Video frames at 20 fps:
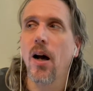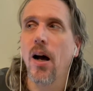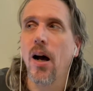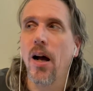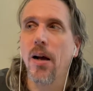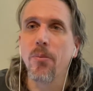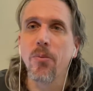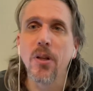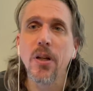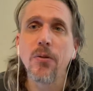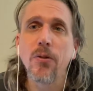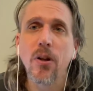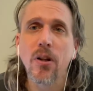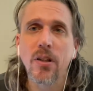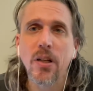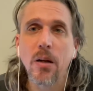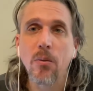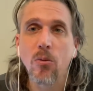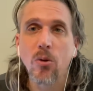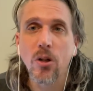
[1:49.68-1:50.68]
I believe for a long
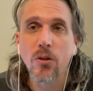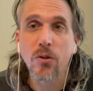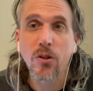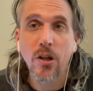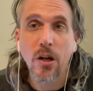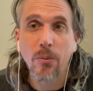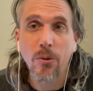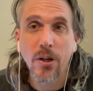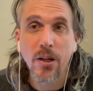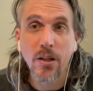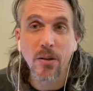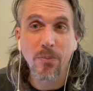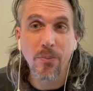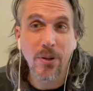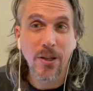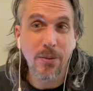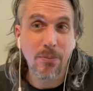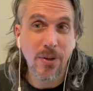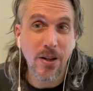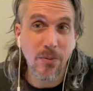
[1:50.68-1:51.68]
time was with Top Rank, but
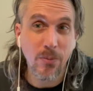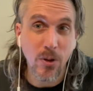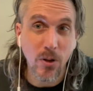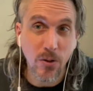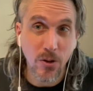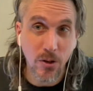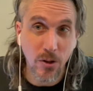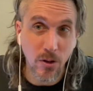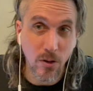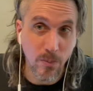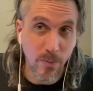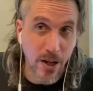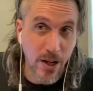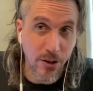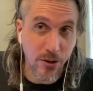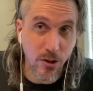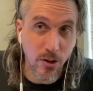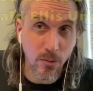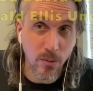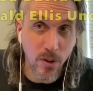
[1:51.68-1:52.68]
he may have moved to
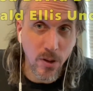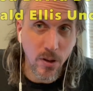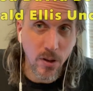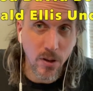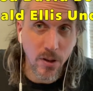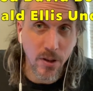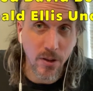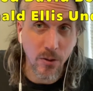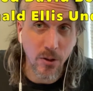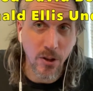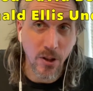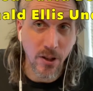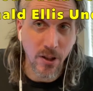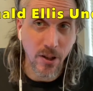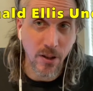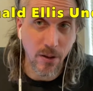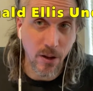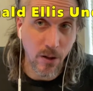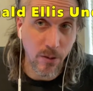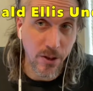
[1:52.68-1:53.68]
Matchroom because he was on
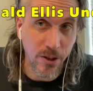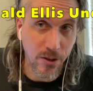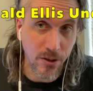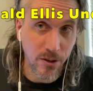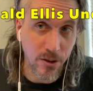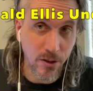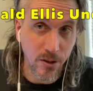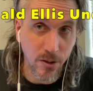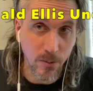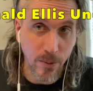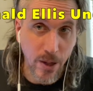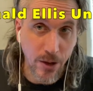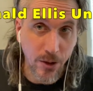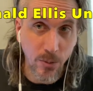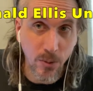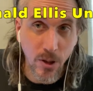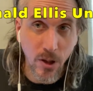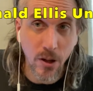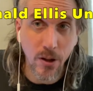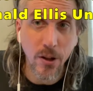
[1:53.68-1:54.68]
a recent
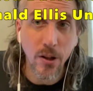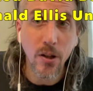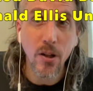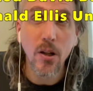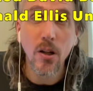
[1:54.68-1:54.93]
Matchroom card